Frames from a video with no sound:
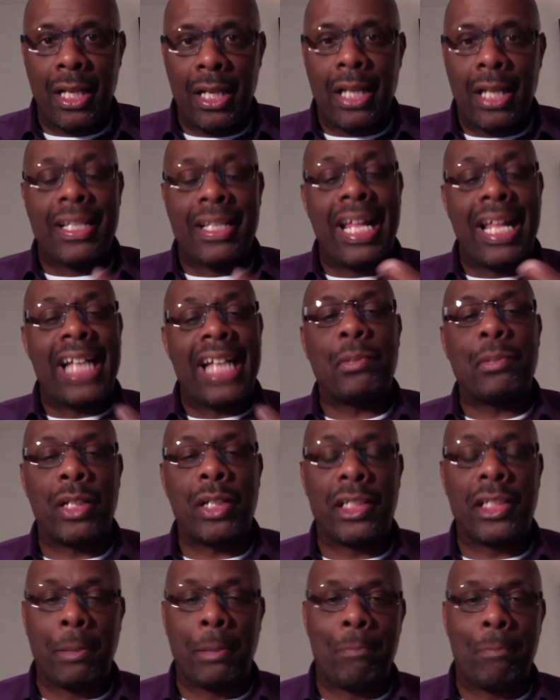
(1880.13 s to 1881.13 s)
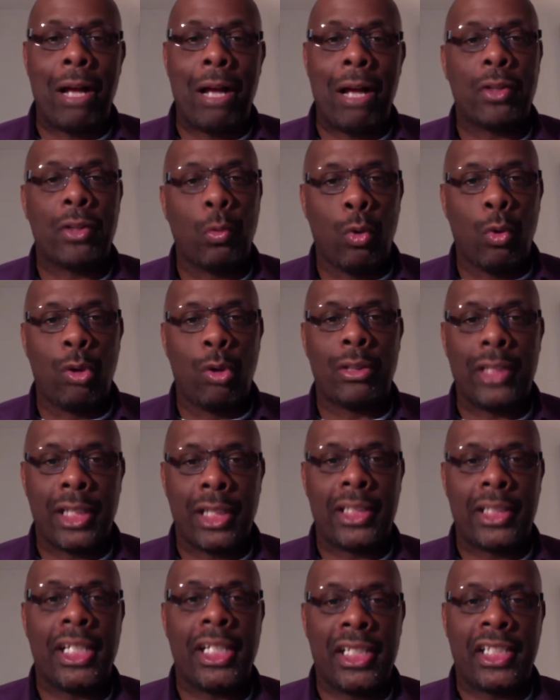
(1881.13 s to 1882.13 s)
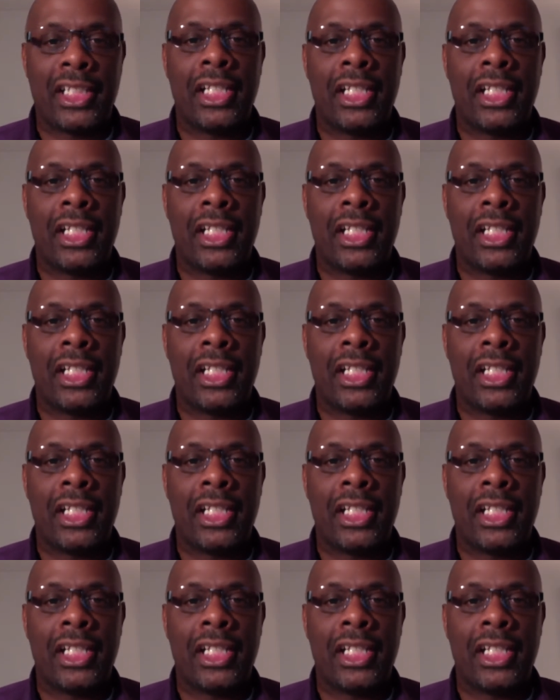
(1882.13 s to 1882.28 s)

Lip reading: That's what it's about. The World Success